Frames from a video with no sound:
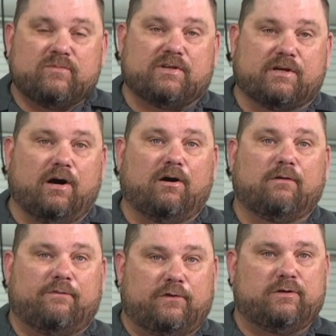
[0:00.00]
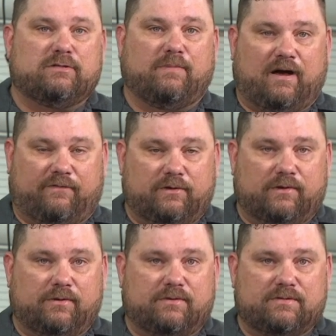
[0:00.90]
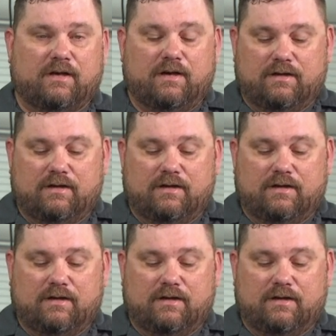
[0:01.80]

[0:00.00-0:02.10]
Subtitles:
to go fuse by fuse